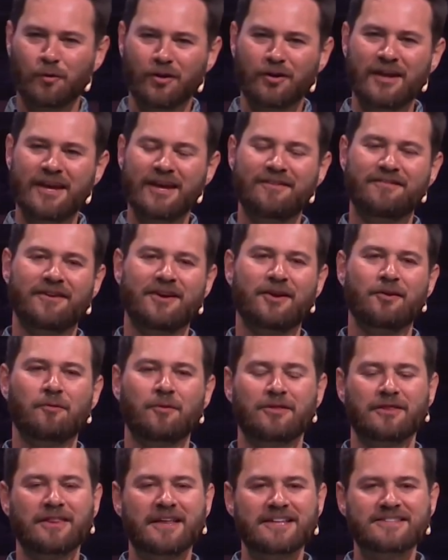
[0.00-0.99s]
leaving
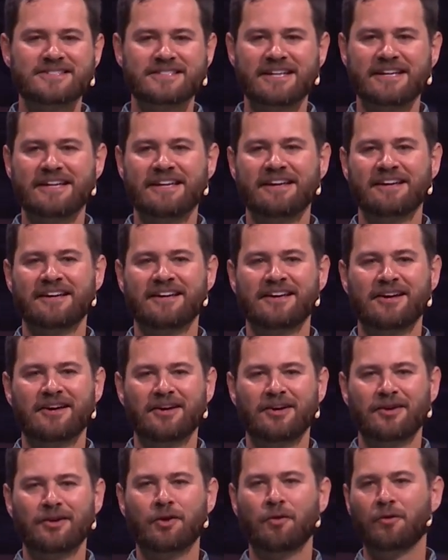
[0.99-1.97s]
with Lindsay
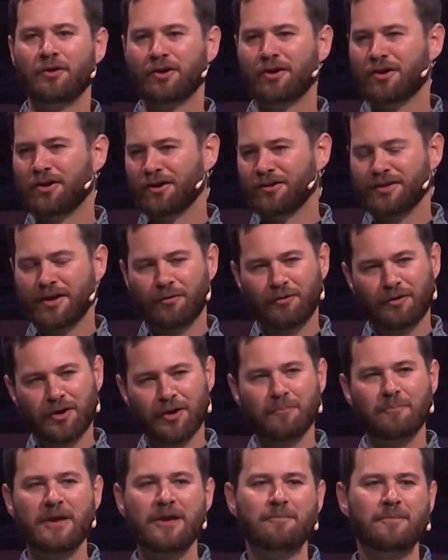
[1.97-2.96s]
going on, they were
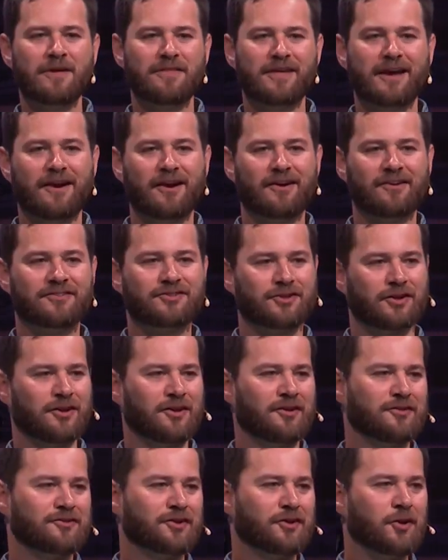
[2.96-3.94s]
gonna beat me there
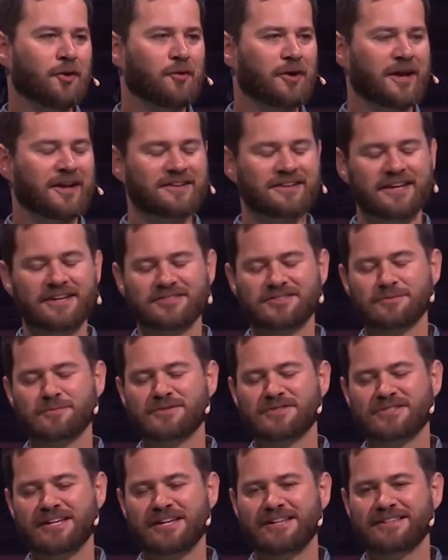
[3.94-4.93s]
to go ahead and get some
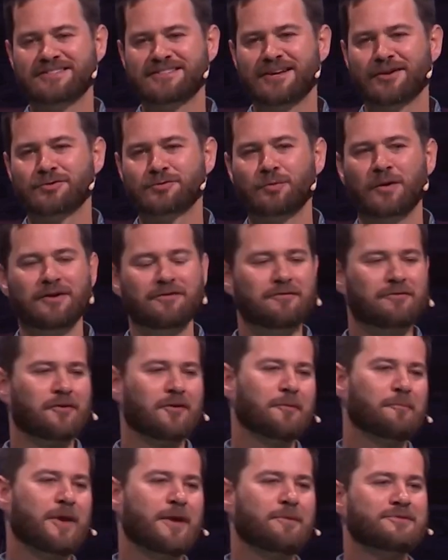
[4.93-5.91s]
seats. I was waiting
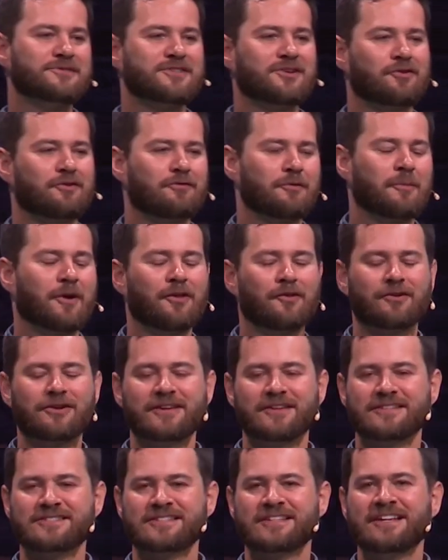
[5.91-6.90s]
for a babysitter from other
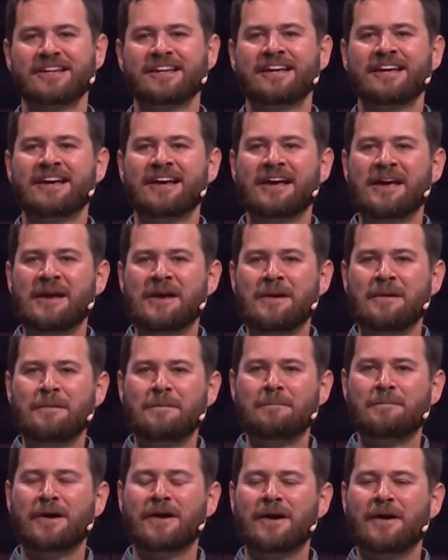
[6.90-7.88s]
kids.
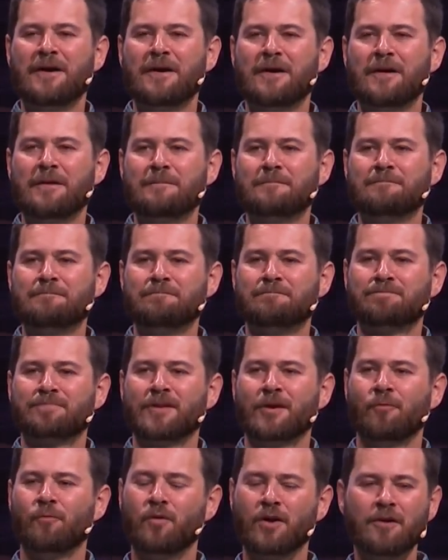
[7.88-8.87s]
But
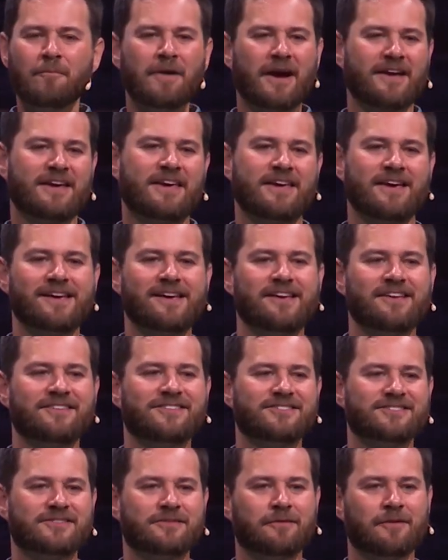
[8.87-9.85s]
one of my
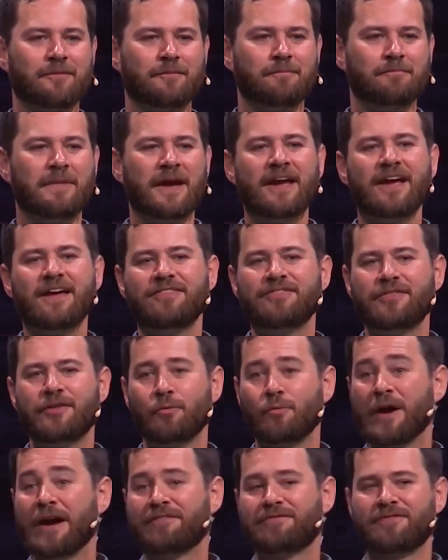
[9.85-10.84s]
kids made the
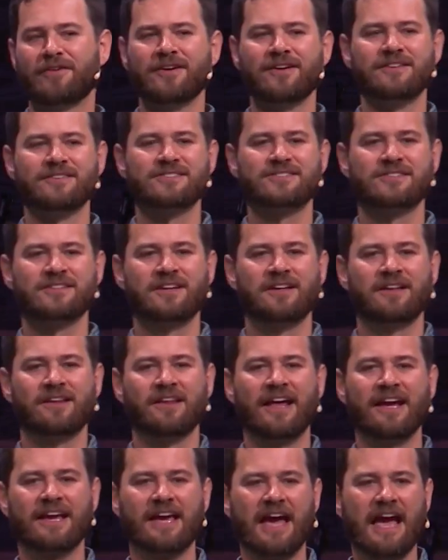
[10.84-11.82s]
reference
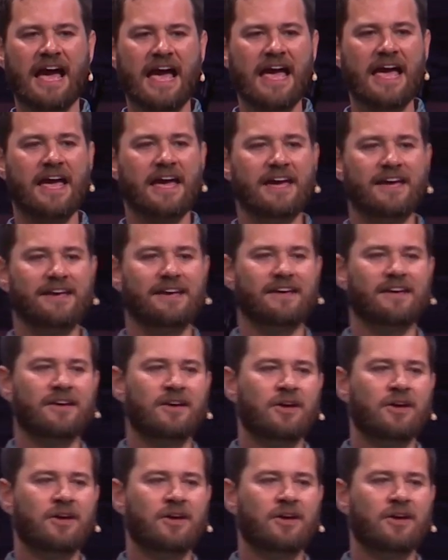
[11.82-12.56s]
like, hey,